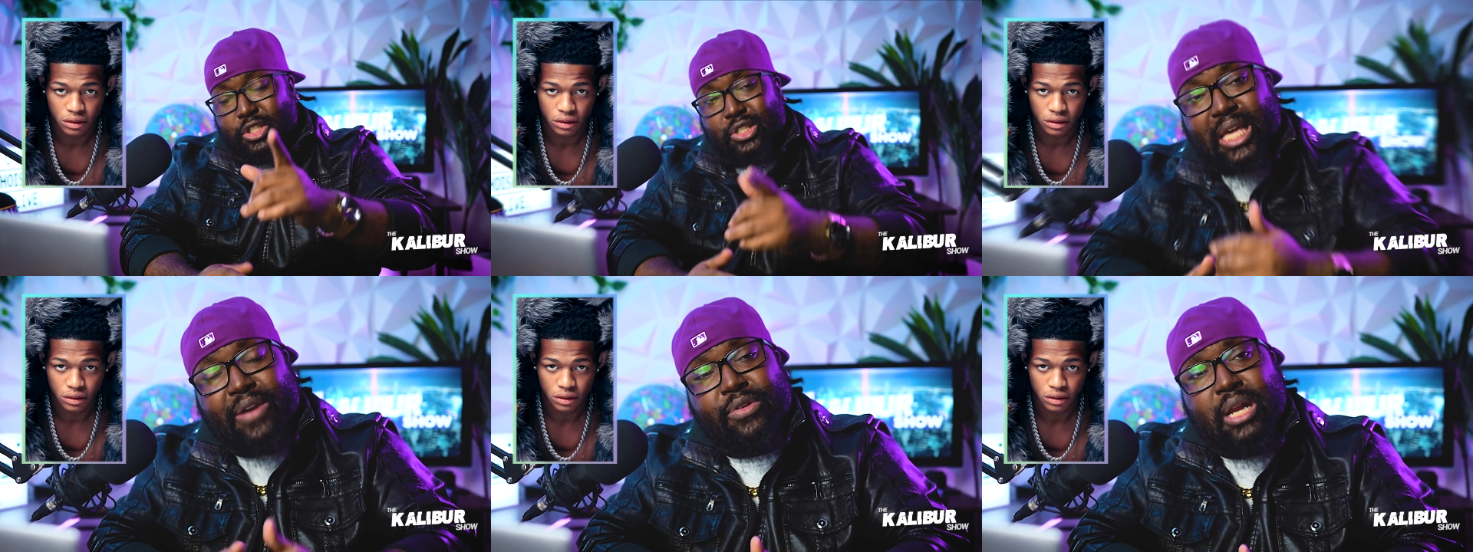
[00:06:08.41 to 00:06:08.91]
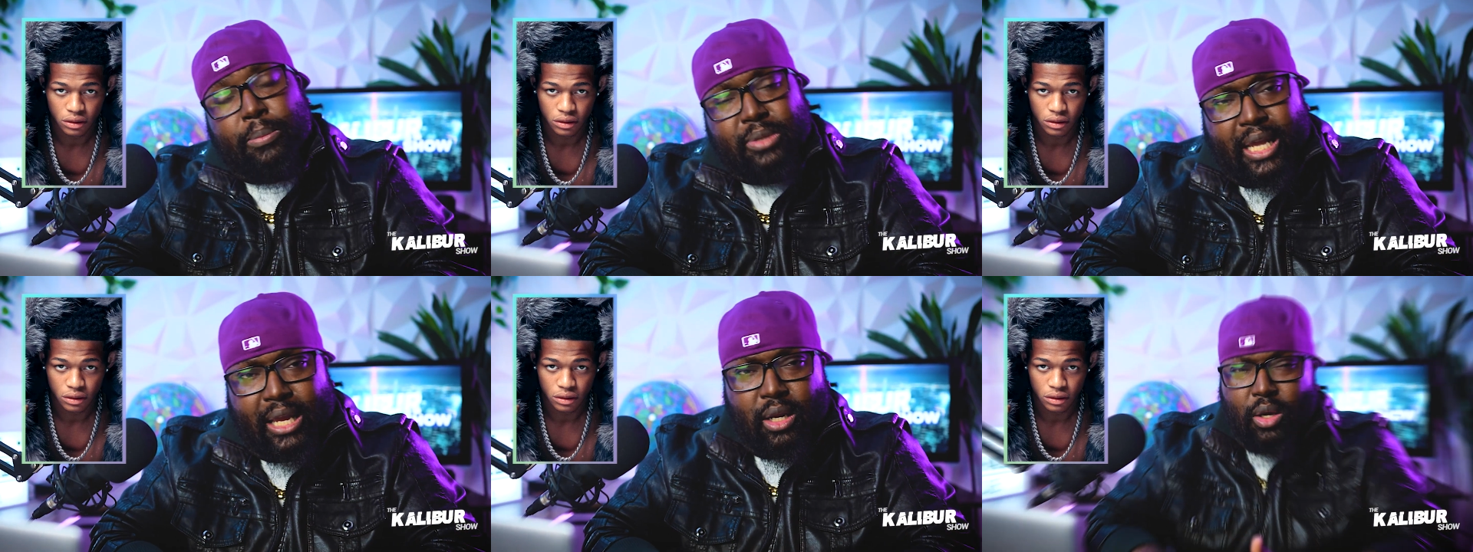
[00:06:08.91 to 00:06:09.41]
Speaker 1: just gave an
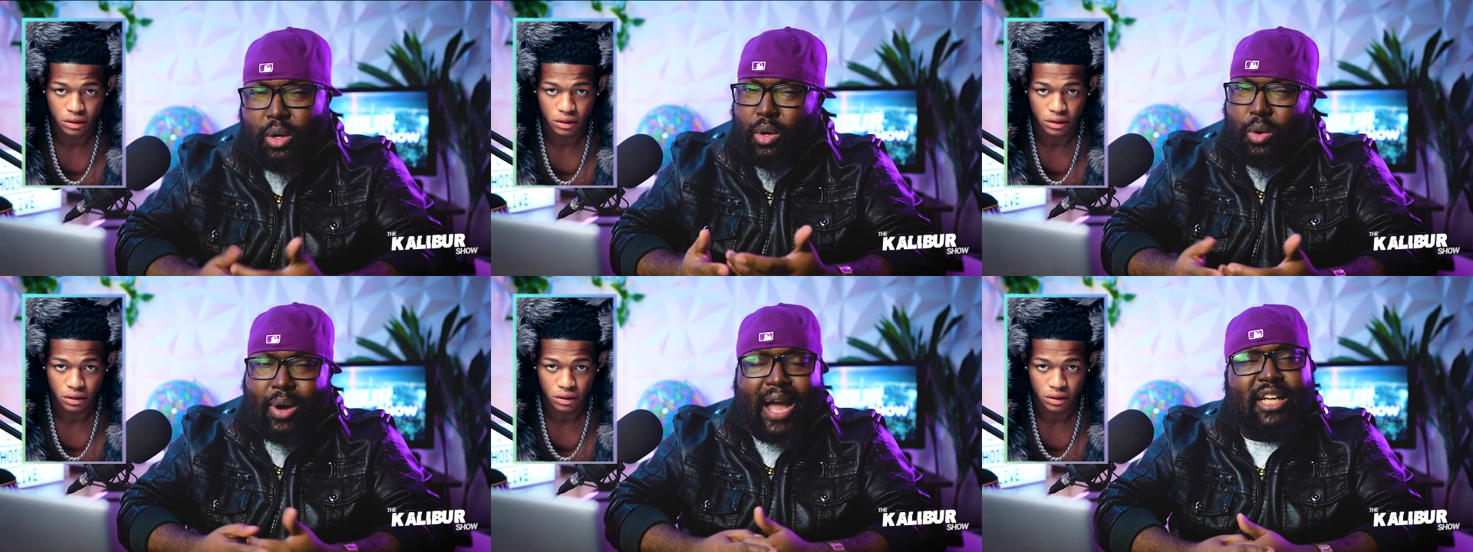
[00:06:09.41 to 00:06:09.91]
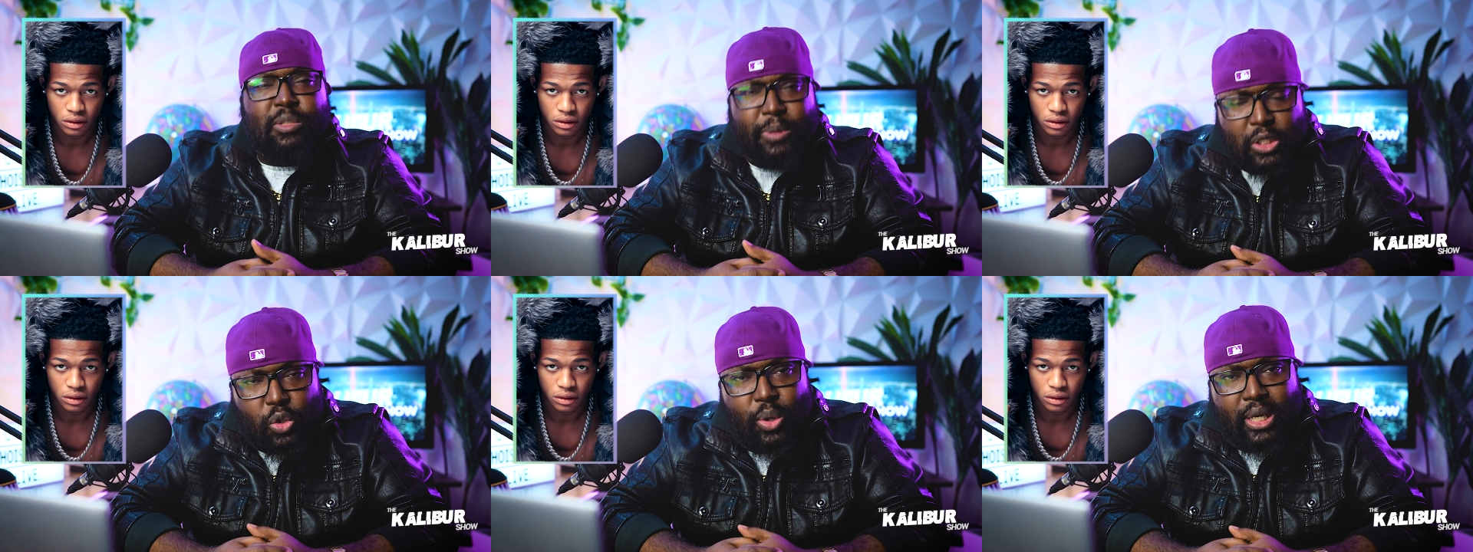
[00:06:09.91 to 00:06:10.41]
update on how he's
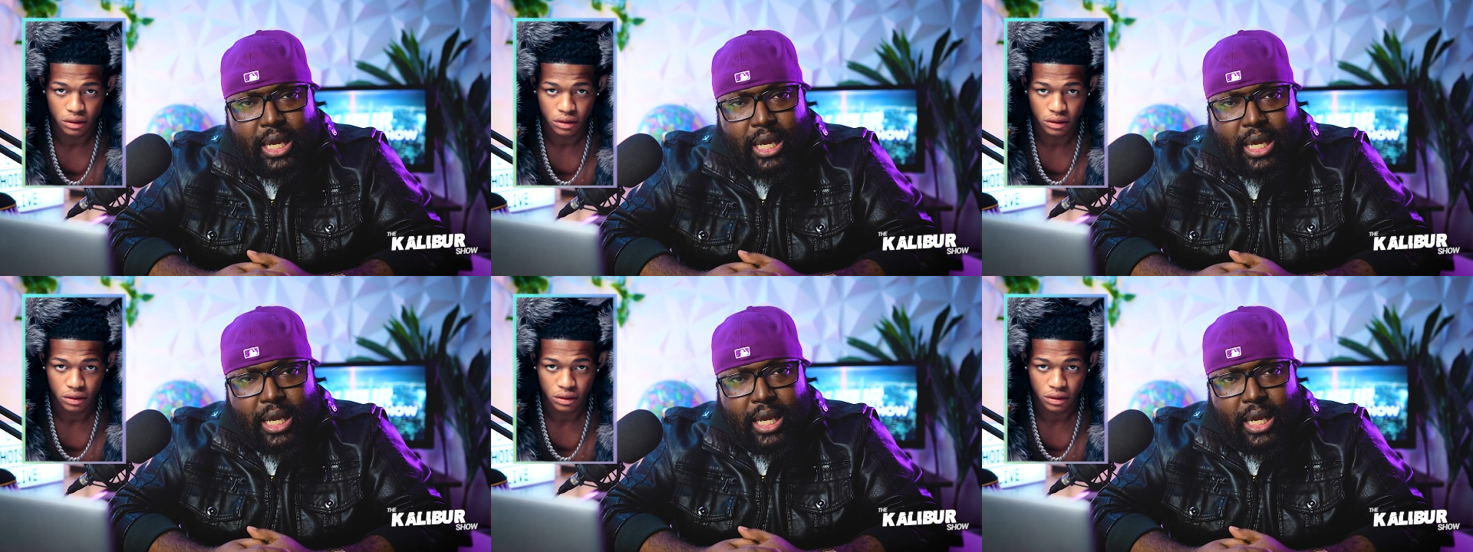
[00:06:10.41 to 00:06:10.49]
been doing